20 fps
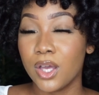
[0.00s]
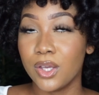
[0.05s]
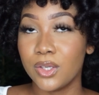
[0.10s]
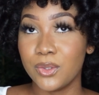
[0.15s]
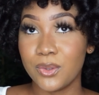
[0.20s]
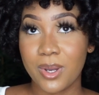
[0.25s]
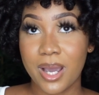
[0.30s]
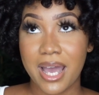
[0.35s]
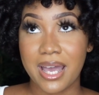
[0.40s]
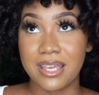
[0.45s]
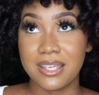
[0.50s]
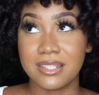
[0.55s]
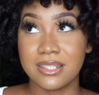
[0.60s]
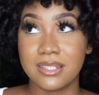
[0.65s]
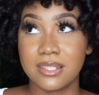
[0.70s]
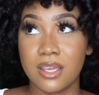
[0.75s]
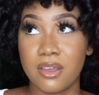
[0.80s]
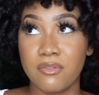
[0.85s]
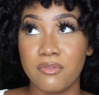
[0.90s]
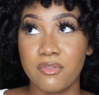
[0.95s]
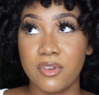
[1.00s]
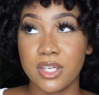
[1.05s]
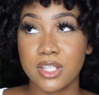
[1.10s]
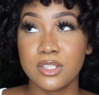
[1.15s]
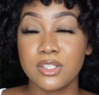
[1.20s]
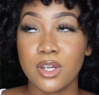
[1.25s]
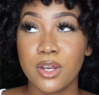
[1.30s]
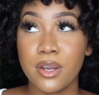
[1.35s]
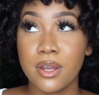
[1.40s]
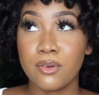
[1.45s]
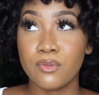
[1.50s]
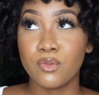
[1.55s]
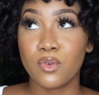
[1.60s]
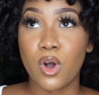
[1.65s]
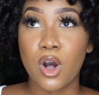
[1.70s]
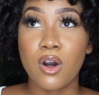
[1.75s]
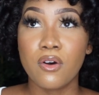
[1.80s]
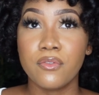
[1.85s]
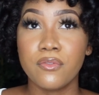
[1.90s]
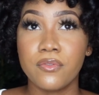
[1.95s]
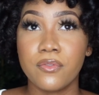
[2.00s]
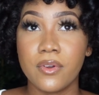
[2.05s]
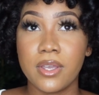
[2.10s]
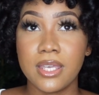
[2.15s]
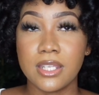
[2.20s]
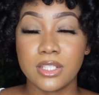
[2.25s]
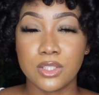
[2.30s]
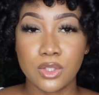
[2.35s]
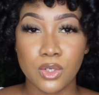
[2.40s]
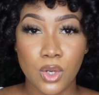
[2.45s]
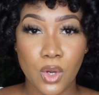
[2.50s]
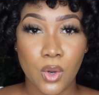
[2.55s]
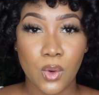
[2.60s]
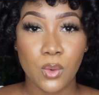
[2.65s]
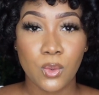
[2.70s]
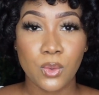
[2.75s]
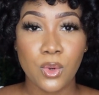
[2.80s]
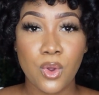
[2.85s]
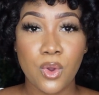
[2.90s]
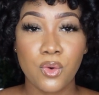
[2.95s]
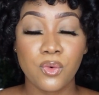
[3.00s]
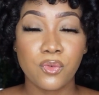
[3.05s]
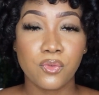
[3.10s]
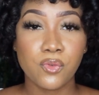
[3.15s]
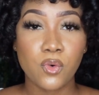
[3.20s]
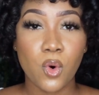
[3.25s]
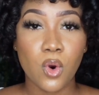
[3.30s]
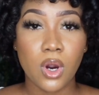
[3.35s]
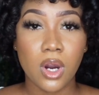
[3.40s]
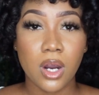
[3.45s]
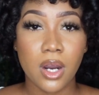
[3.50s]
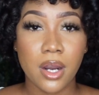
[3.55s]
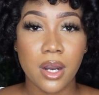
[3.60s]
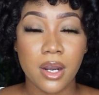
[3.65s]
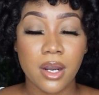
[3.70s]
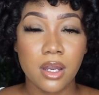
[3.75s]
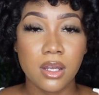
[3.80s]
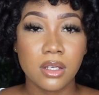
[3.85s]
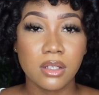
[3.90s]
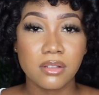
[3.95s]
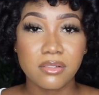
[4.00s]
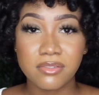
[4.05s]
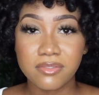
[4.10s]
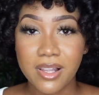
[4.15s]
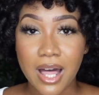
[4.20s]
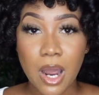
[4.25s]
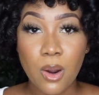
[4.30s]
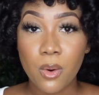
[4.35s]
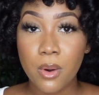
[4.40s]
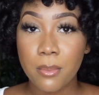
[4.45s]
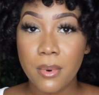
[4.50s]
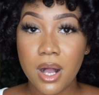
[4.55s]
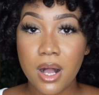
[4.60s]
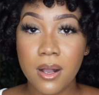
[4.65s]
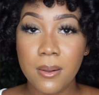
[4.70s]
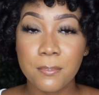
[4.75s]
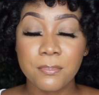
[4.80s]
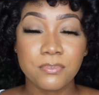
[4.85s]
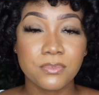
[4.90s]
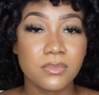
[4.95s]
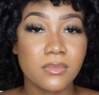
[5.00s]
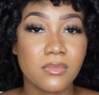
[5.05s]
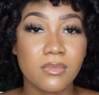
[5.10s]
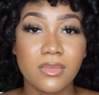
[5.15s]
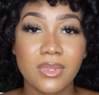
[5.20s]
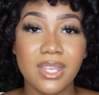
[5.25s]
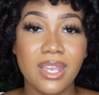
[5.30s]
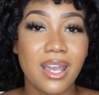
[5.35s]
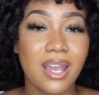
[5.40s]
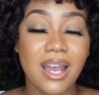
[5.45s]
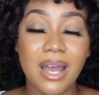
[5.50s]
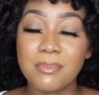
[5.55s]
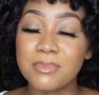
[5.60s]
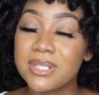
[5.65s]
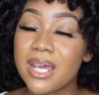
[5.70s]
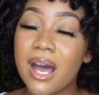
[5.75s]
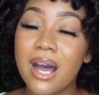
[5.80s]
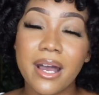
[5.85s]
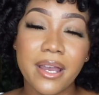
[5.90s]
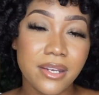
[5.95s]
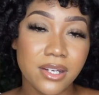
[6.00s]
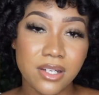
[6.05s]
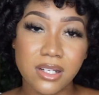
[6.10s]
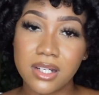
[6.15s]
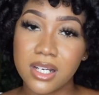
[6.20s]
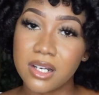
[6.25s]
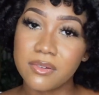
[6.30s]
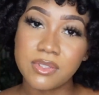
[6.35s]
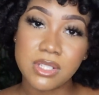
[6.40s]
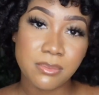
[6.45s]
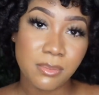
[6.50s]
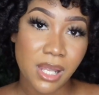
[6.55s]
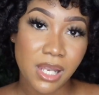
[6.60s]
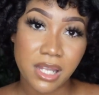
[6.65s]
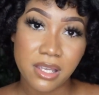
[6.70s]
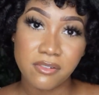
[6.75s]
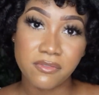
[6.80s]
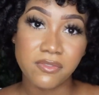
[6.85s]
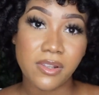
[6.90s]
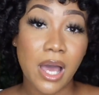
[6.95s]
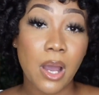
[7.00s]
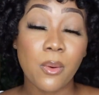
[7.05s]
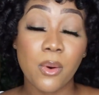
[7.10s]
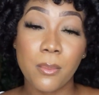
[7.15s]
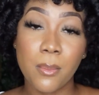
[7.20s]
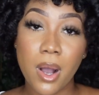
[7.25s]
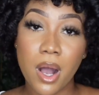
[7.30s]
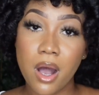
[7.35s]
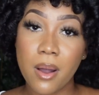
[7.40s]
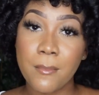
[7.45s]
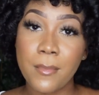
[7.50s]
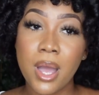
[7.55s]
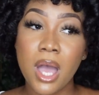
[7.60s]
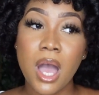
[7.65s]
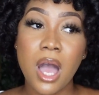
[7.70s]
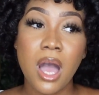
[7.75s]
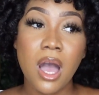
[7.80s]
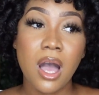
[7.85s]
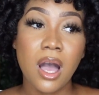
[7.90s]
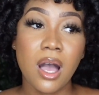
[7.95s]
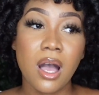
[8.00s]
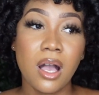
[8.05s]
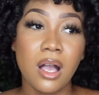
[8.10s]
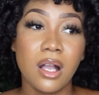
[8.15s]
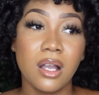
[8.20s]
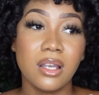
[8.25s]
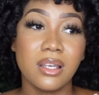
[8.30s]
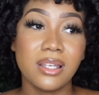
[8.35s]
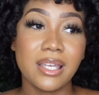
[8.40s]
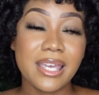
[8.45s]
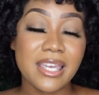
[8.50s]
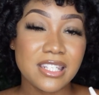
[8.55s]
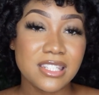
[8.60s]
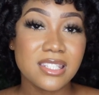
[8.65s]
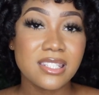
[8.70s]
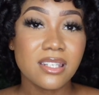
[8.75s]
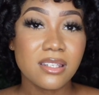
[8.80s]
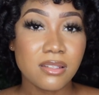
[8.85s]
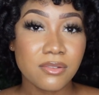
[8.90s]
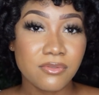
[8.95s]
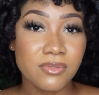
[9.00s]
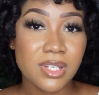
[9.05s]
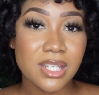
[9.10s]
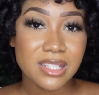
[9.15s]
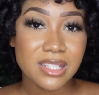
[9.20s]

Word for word: you guys, Victor and Rolf is known for Flowerbomb. I'm tired of smelling Flowerbomb. It's a